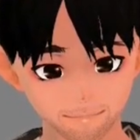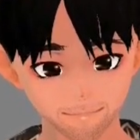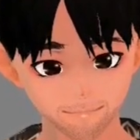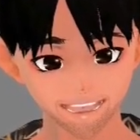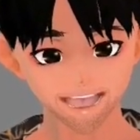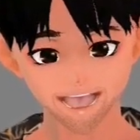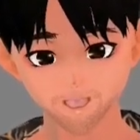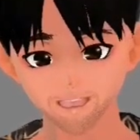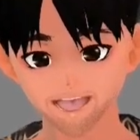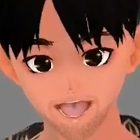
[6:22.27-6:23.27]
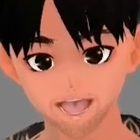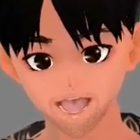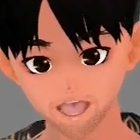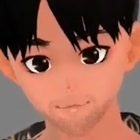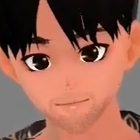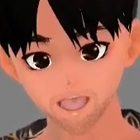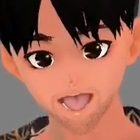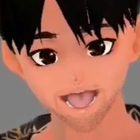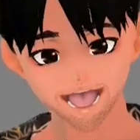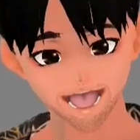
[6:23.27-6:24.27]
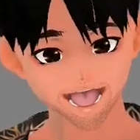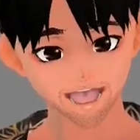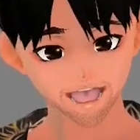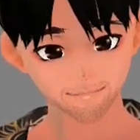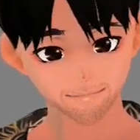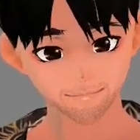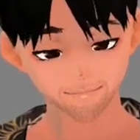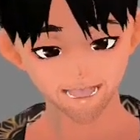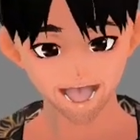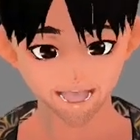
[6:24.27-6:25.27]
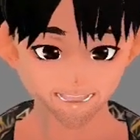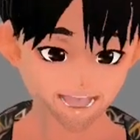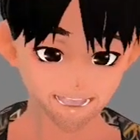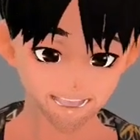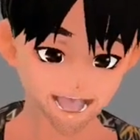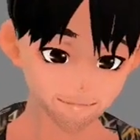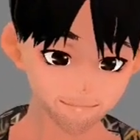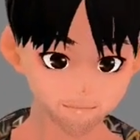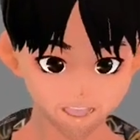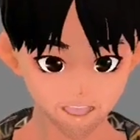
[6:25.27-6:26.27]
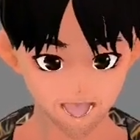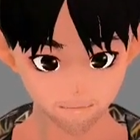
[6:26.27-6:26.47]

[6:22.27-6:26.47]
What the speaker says: Hey, it kind of worked pretty good. Haha. Alright, I'm gonna keep that for now.